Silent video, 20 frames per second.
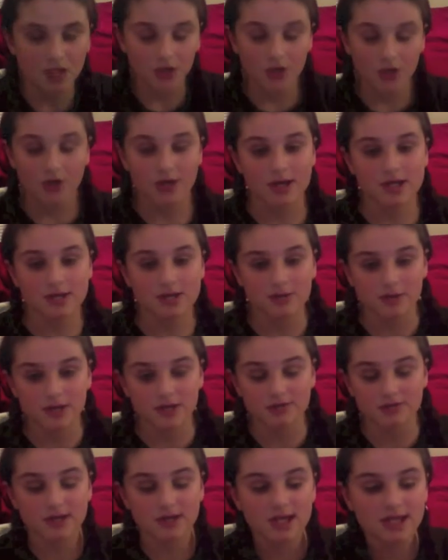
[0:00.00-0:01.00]
Okay, so I
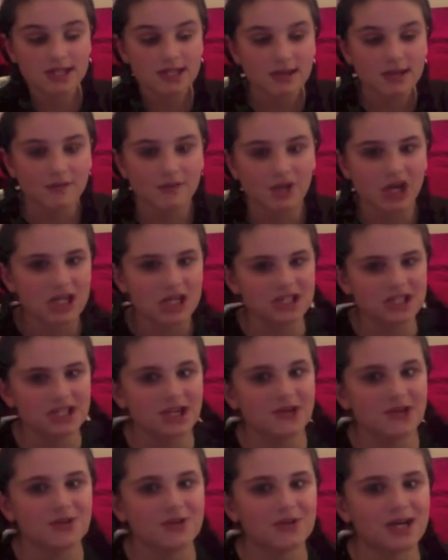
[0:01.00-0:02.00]
just realized I forgot to tell
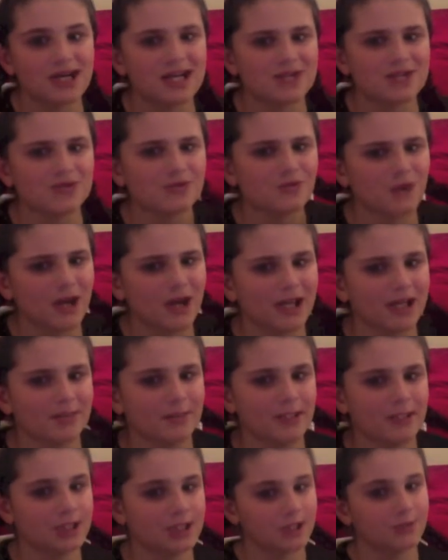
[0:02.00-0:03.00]
you guys why I'm
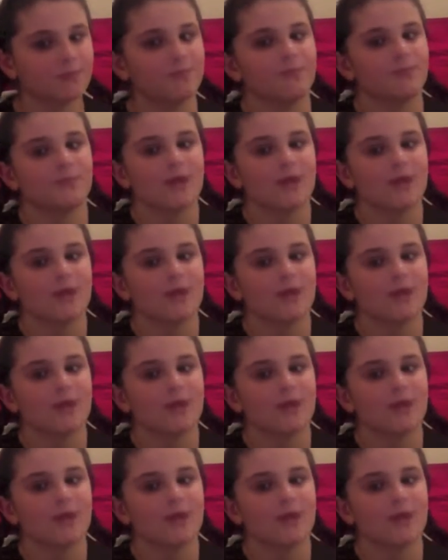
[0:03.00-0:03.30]
here.